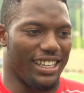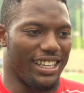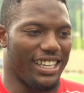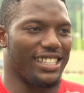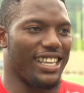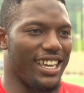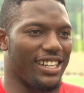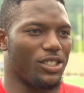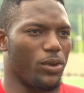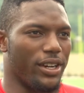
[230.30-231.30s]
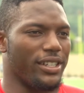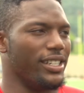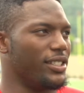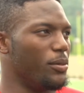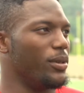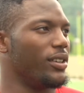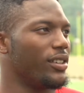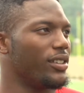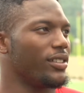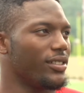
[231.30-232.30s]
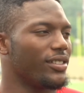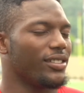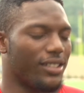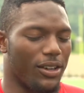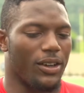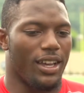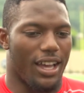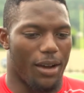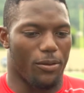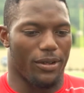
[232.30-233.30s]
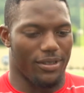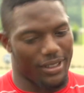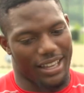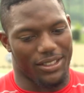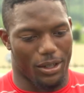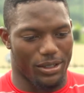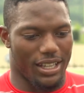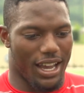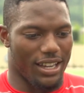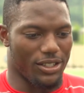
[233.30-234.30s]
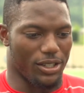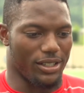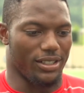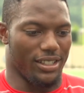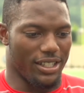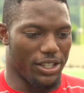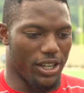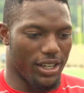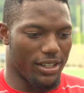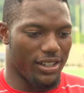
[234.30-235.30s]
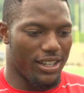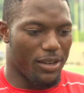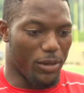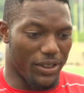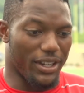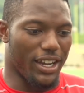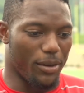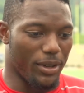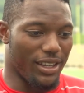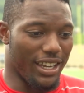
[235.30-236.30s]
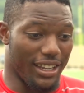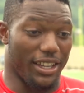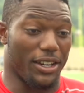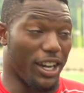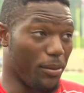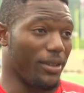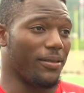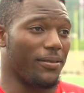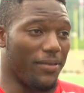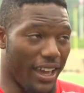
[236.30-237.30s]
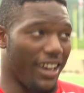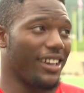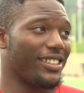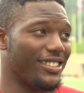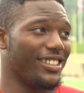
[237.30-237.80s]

his head is where it needs to be. So I'm like those guys are they're young, but they're coming and they're coming fast.